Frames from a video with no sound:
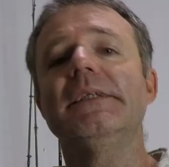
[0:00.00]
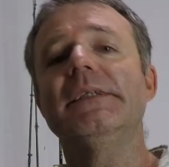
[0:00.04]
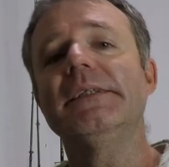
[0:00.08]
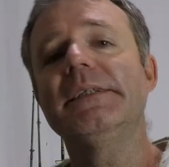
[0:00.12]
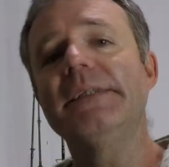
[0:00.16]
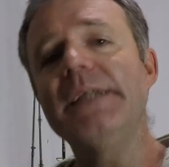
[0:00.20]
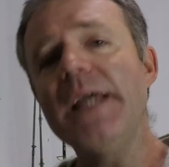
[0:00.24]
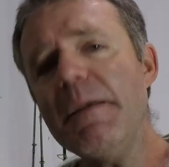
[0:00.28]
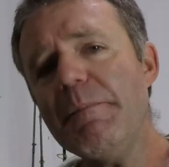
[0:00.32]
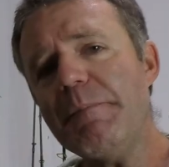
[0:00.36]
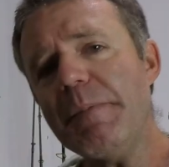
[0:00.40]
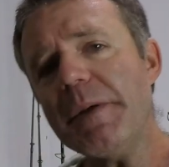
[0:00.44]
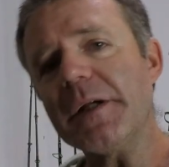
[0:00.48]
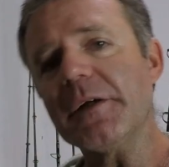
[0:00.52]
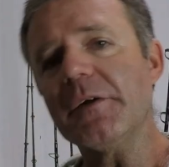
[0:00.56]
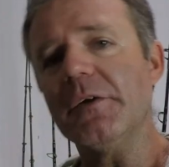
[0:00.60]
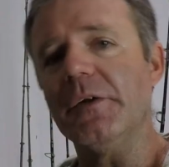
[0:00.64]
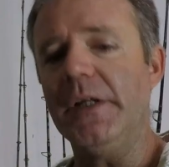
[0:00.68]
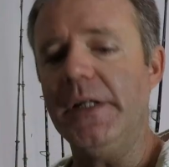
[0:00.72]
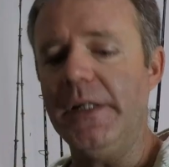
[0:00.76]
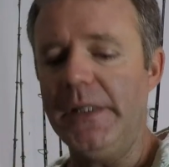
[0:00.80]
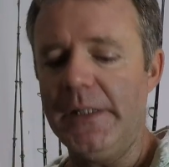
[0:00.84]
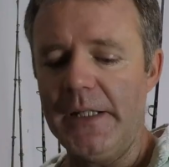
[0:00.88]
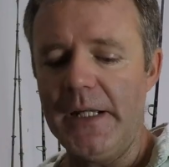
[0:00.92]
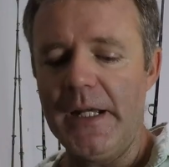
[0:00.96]

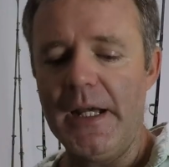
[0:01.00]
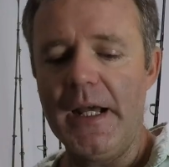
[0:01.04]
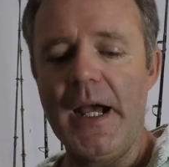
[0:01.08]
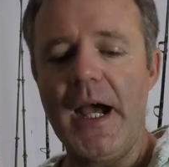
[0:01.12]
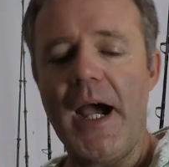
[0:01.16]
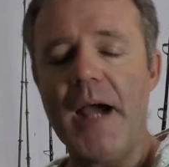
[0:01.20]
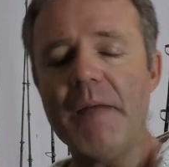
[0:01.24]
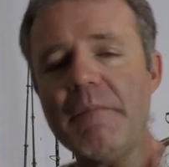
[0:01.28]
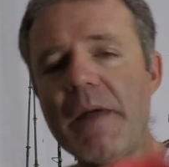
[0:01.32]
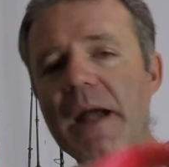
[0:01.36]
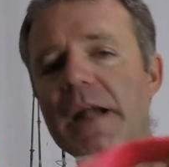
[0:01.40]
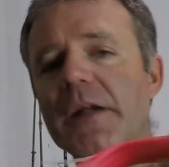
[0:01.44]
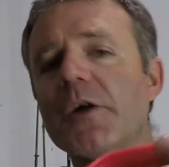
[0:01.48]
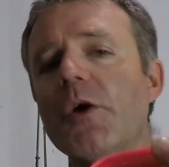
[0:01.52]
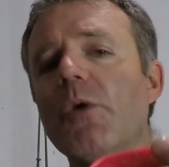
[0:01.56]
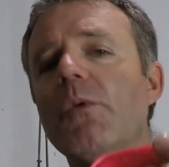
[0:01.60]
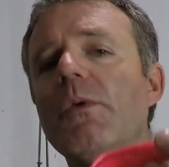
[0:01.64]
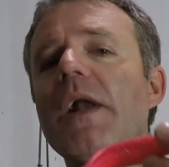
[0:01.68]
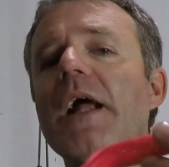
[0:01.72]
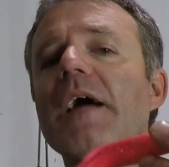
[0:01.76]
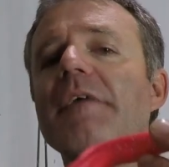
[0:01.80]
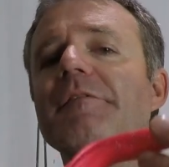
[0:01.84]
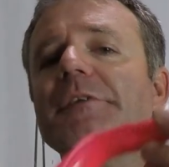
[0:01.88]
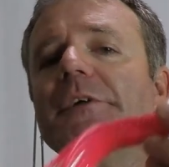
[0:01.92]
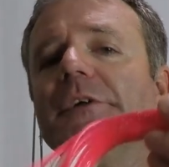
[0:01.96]
Typically, I'm not
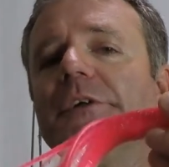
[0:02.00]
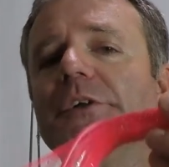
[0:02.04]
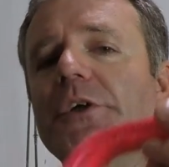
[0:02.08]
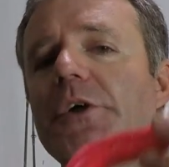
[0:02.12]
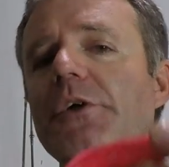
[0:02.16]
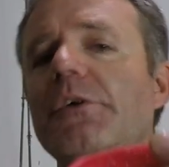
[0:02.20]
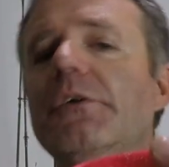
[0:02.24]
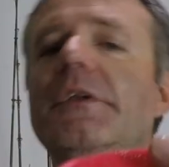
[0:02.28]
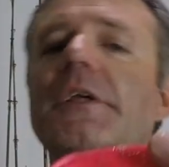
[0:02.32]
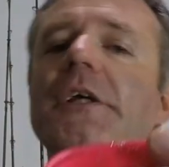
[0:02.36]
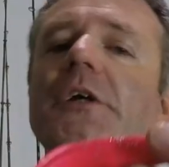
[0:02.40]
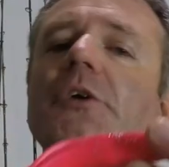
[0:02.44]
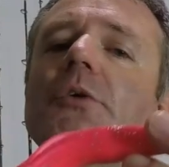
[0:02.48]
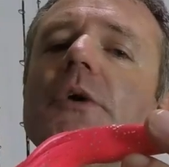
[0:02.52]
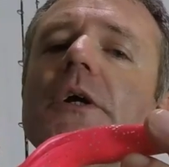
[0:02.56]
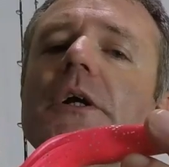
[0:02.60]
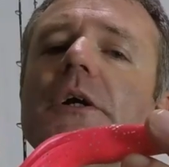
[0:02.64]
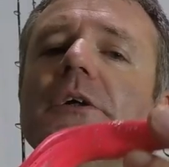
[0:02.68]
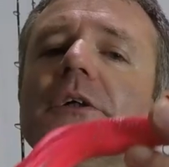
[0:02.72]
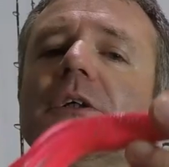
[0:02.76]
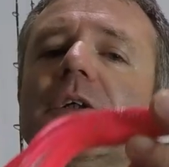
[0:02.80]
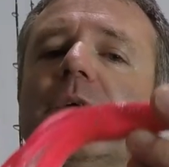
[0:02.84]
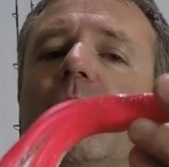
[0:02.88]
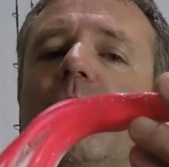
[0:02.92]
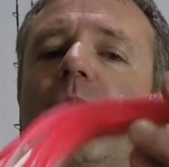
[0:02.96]
going after toothy
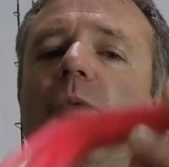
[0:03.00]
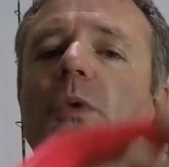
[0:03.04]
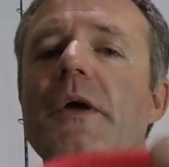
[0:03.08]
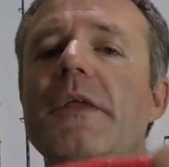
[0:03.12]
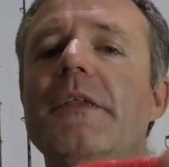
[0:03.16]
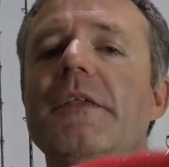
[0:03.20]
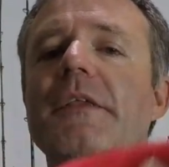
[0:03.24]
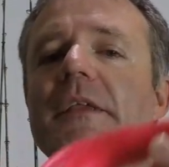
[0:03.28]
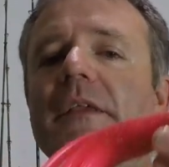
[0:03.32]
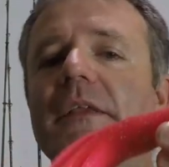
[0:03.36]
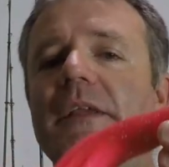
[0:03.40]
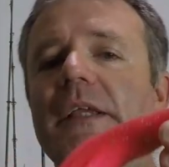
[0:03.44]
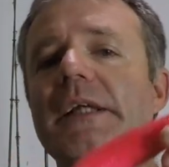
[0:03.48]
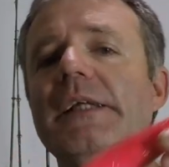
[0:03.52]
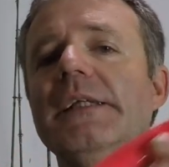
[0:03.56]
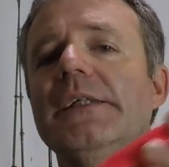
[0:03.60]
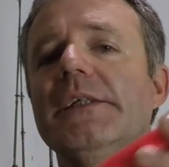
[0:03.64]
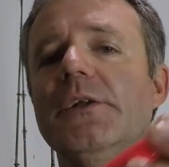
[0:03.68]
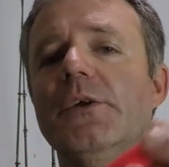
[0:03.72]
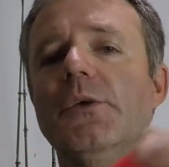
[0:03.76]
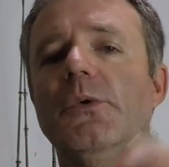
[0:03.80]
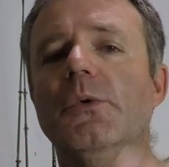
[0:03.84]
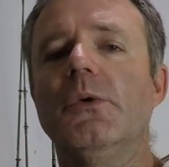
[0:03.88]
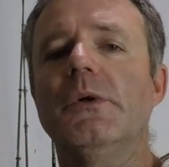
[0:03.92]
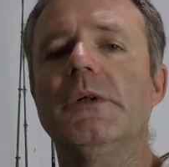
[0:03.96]
critters with
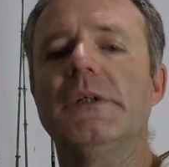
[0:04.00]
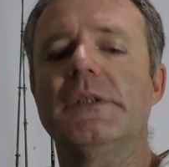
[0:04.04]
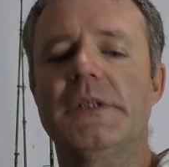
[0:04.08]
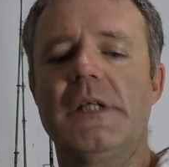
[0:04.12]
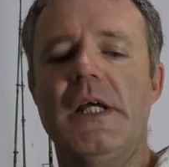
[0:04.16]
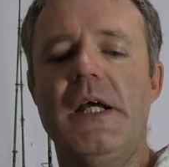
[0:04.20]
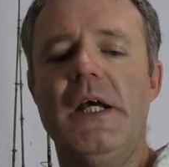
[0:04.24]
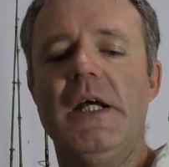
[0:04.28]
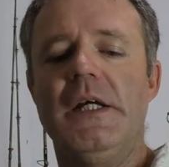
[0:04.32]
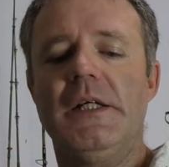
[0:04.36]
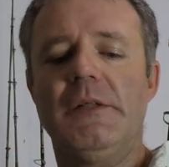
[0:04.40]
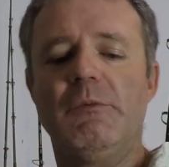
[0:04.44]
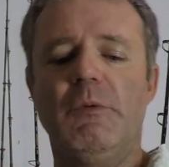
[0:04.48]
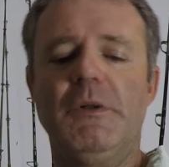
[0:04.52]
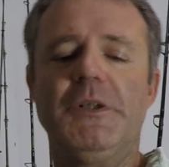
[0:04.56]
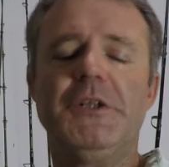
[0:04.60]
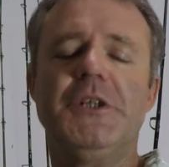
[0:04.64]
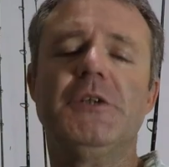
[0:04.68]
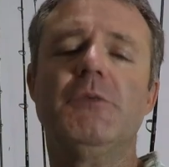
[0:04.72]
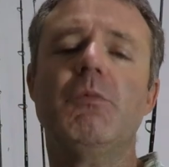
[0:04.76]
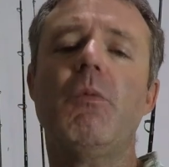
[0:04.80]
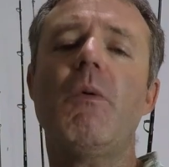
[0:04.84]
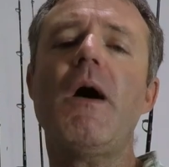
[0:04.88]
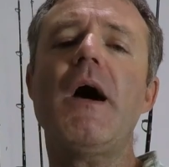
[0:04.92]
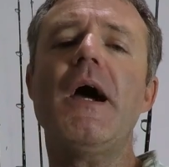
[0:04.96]
these lures, which
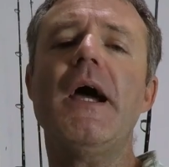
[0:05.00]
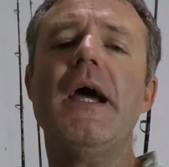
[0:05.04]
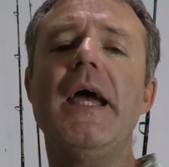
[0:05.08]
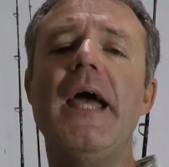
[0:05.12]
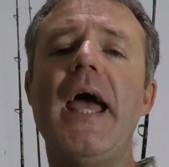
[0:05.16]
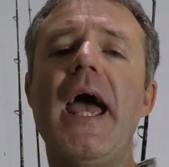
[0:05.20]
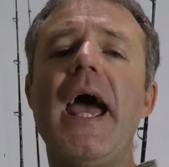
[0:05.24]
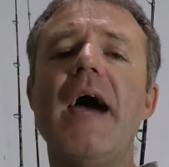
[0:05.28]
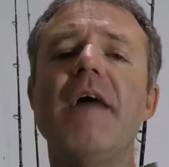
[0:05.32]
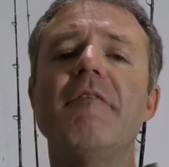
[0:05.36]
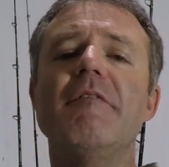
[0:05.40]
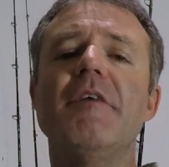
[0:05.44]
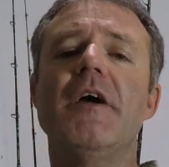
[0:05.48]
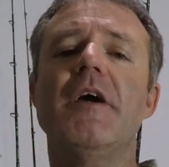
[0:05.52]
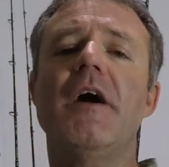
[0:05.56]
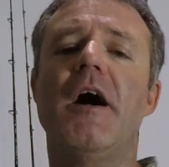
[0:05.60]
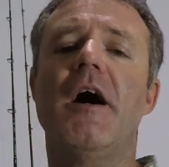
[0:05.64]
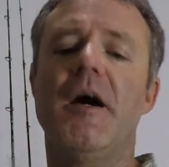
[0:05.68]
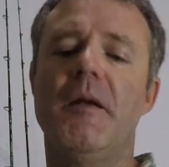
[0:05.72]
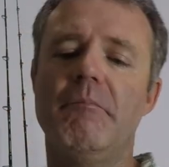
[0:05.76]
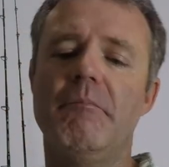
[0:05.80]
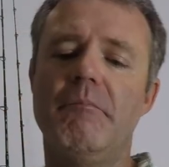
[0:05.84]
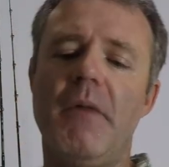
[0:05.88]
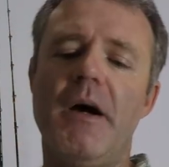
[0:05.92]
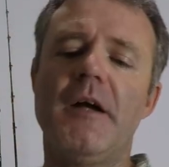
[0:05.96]
is why I have it
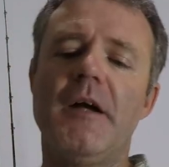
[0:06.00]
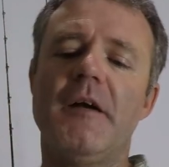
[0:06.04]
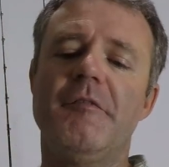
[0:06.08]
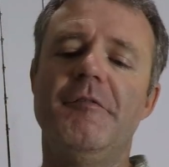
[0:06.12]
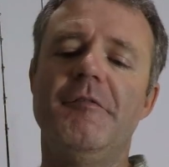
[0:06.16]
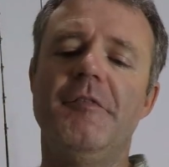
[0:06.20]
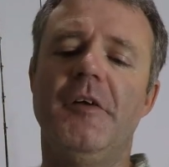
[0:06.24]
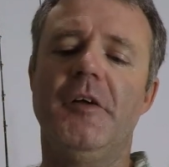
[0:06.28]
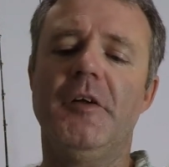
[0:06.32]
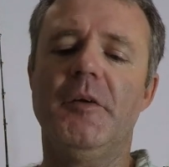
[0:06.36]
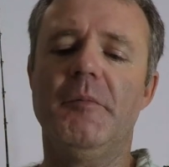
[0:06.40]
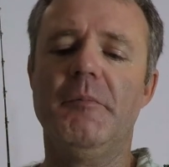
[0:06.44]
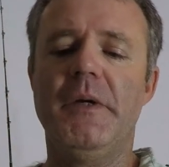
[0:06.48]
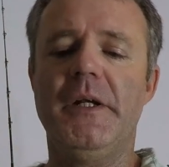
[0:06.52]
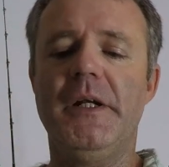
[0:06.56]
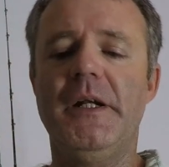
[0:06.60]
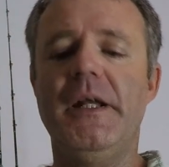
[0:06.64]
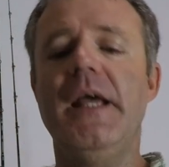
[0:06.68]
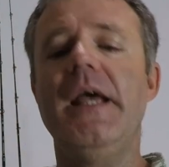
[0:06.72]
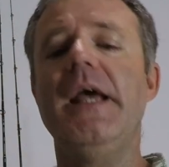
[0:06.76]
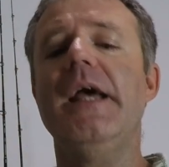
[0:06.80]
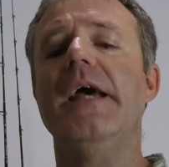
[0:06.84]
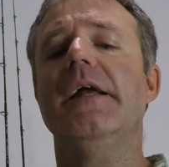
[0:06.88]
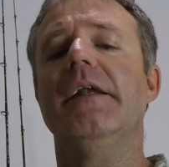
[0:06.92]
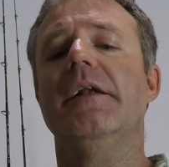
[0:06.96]
on
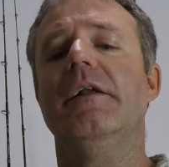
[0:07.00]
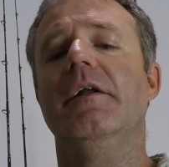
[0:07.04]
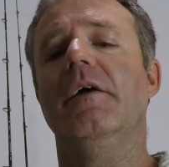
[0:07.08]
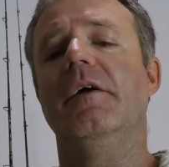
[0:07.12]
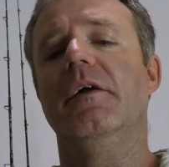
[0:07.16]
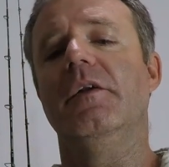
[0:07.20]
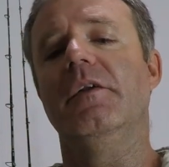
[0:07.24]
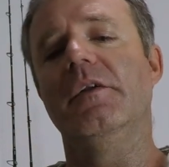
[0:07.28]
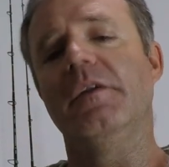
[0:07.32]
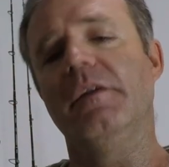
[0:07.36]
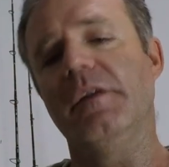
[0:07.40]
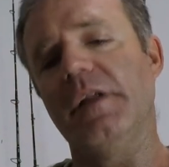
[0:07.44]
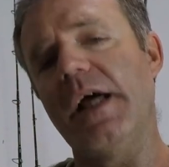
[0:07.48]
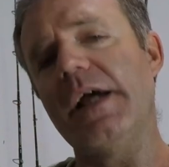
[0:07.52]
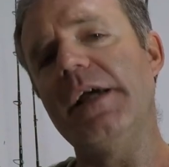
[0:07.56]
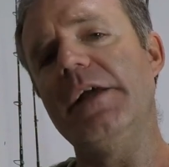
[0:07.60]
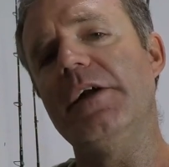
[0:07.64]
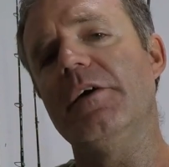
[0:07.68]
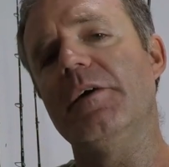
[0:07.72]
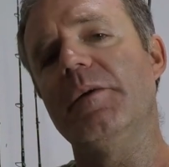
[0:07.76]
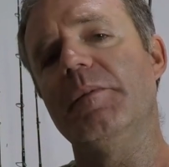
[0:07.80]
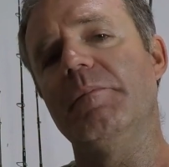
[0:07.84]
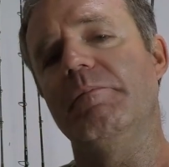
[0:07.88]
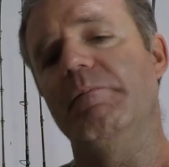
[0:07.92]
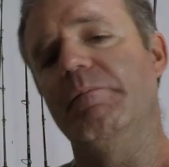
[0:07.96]
monofilament and a
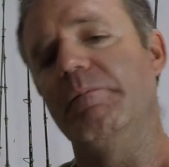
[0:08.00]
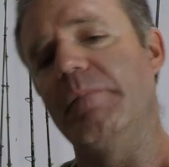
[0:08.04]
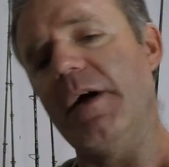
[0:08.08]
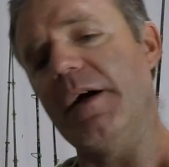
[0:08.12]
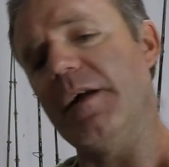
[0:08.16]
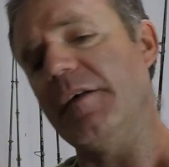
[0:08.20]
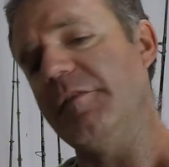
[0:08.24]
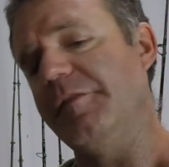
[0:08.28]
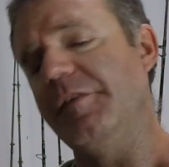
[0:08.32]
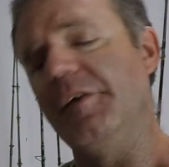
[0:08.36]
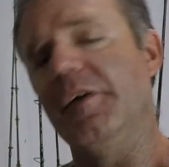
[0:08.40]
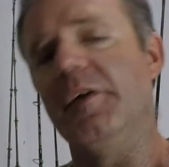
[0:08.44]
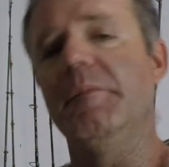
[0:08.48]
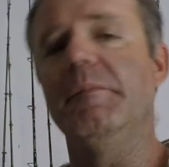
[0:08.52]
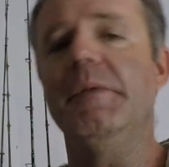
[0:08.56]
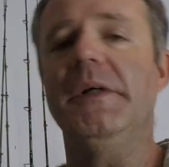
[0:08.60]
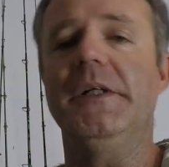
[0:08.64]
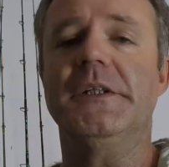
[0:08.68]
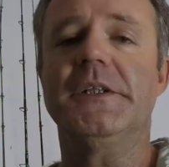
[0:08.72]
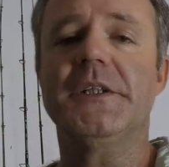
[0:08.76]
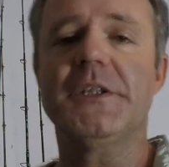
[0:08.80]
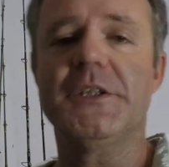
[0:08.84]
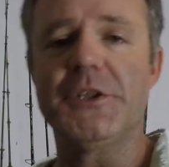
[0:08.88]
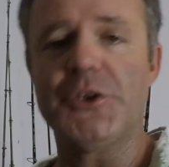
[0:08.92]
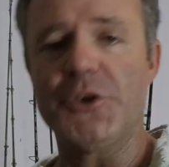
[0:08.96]
lighter
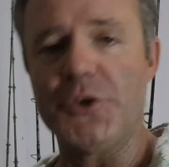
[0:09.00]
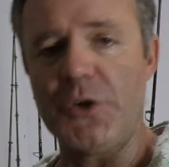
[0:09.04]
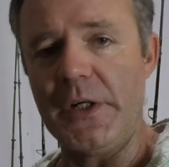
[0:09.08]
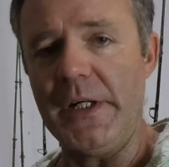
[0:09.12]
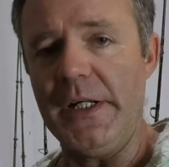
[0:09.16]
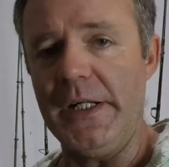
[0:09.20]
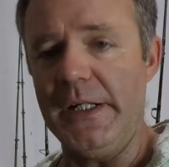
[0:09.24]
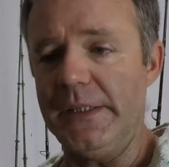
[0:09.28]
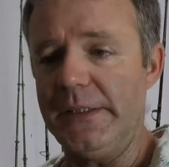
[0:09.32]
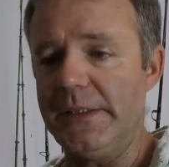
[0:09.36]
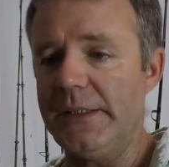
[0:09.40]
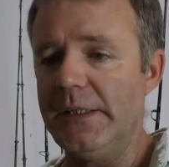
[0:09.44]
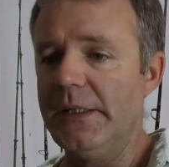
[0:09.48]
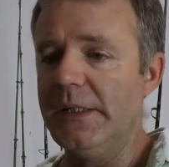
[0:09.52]
monofilament strand.